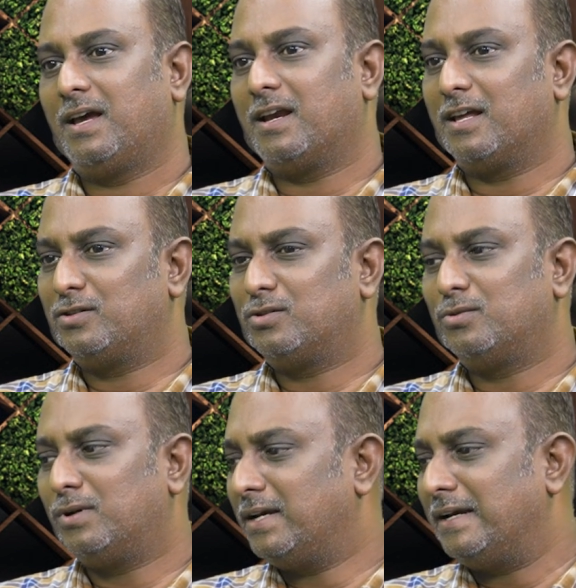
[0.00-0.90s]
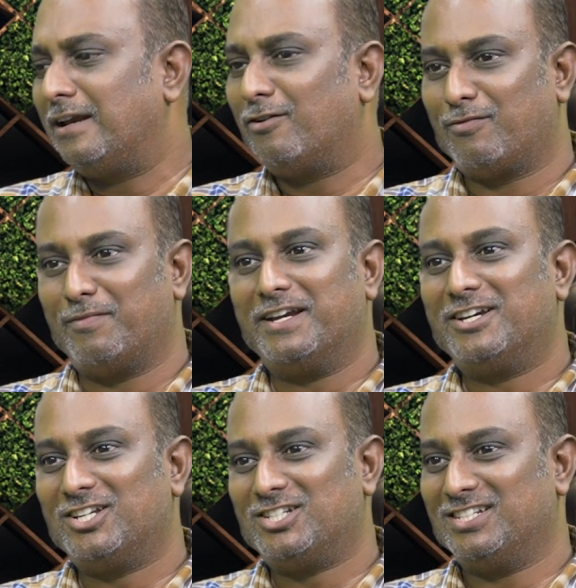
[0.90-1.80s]
And I used to do a little of
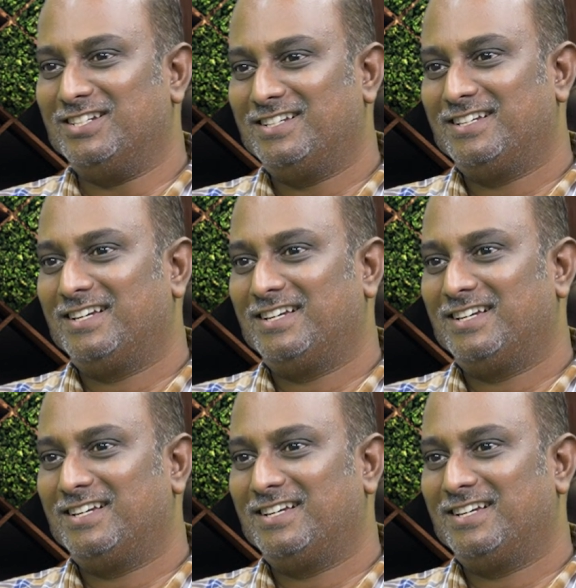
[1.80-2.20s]
meditation.